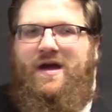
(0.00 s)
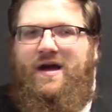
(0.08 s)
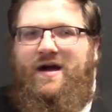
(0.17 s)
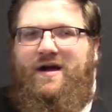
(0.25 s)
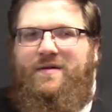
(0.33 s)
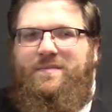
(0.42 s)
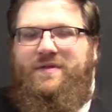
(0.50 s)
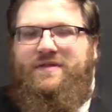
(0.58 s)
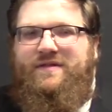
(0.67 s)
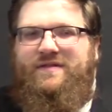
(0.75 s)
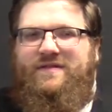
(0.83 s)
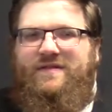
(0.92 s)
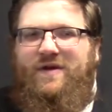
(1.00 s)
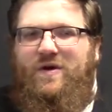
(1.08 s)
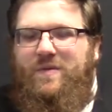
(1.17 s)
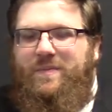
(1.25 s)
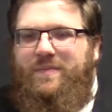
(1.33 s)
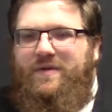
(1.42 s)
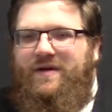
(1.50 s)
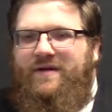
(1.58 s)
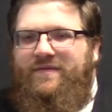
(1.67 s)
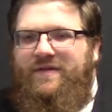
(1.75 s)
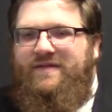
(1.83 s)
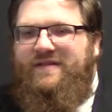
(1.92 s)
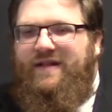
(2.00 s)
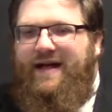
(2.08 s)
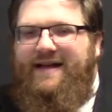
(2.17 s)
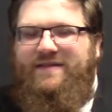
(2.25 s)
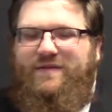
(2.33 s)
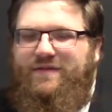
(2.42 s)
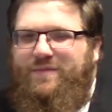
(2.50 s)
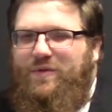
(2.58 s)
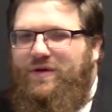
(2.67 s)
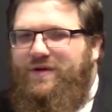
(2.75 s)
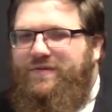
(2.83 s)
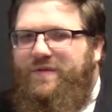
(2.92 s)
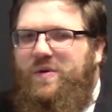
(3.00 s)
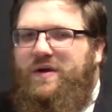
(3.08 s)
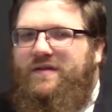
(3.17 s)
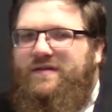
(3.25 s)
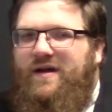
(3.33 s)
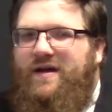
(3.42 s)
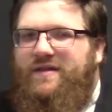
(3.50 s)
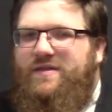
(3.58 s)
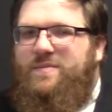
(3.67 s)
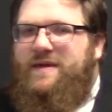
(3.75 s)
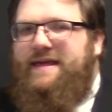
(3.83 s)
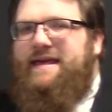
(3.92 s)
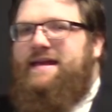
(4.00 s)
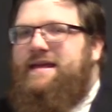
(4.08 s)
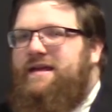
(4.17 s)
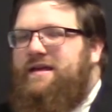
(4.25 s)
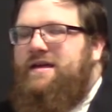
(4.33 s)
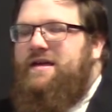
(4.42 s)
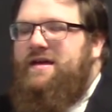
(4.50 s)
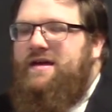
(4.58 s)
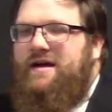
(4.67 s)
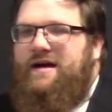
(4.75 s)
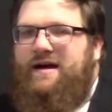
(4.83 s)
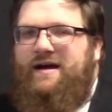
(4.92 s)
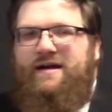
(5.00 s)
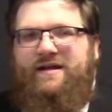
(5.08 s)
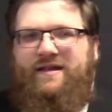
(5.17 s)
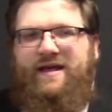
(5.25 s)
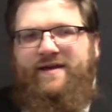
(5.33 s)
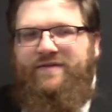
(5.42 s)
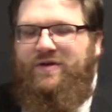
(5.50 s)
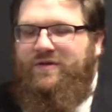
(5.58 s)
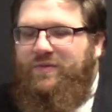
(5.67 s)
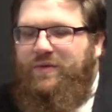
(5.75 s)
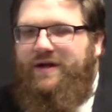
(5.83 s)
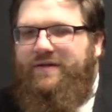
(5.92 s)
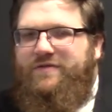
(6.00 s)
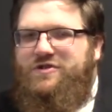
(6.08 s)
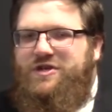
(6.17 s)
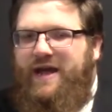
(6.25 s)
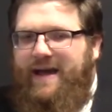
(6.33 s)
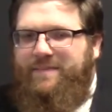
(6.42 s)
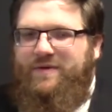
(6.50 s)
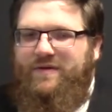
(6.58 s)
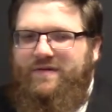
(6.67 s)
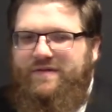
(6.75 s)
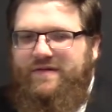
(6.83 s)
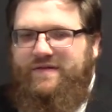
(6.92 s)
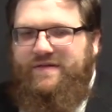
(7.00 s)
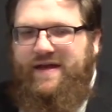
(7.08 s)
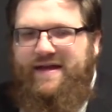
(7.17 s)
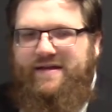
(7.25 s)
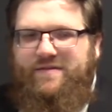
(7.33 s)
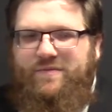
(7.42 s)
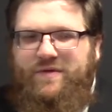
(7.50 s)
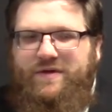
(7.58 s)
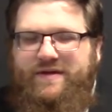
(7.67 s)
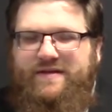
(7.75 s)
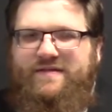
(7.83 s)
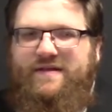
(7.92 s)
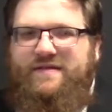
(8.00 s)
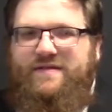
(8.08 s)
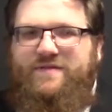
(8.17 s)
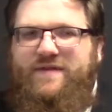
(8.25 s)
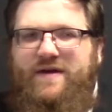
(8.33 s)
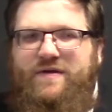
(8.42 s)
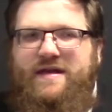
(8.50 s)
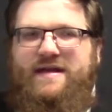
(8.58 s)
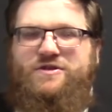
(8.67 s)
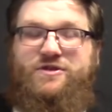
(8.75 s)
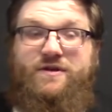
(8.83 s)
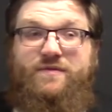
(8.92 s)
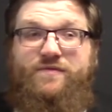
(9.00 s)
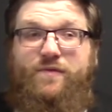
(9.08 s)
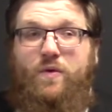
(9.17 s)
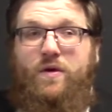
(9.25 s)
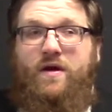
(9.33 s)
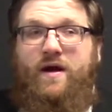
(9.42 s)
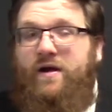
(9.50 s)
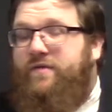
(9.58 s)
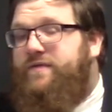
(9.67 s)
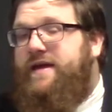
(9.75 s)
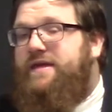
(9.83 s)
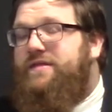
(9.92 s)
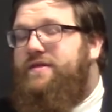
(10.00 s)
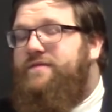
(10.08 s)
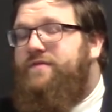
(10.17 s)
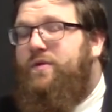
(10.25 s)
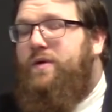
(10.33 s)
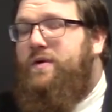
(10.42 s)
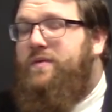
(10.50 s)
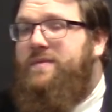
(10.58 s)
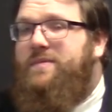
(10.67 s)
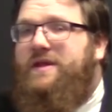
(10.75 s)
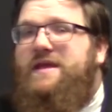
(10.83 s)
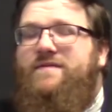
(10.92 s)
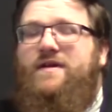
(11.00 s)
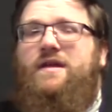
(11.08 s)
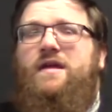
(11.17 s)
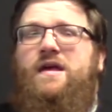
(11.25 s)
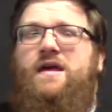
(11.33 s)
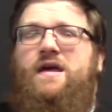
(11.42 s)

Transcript: But the scope of this class was more to focus on the beginning 11 or 12 chapters, as that really sets the foundation for our faith and for what we believe in.